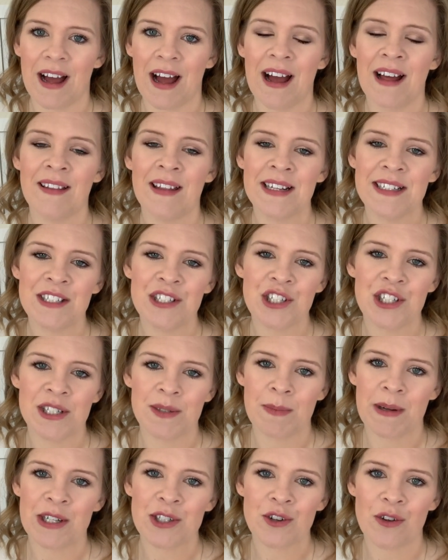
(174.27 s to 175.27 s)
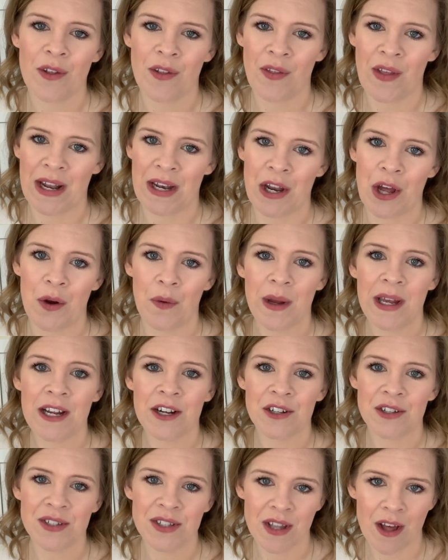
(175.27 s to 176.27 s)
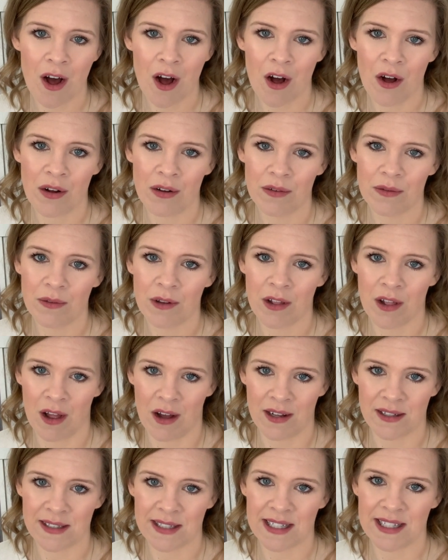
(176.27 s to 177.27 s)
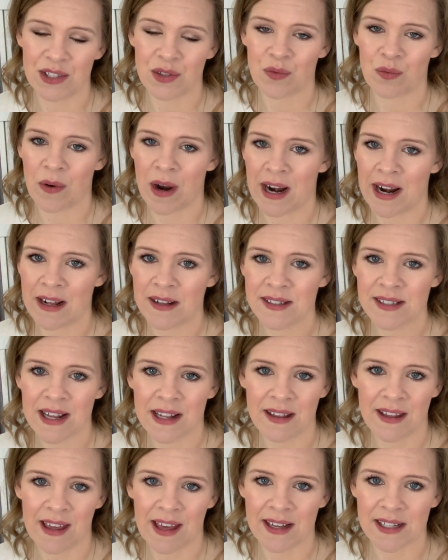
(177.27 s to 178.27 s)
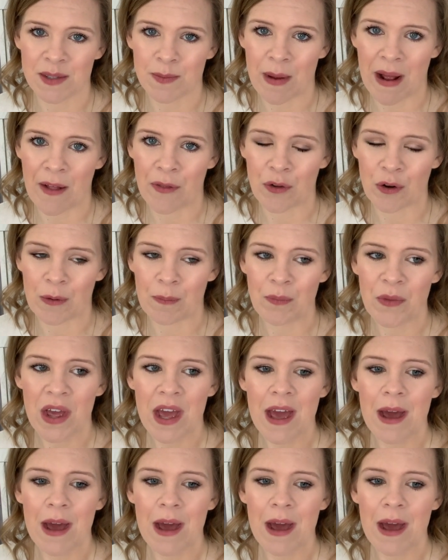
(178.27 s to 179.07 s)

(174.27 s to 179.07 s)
I like to just make sure that they know, here's the whole closet right outside the guest bathroom.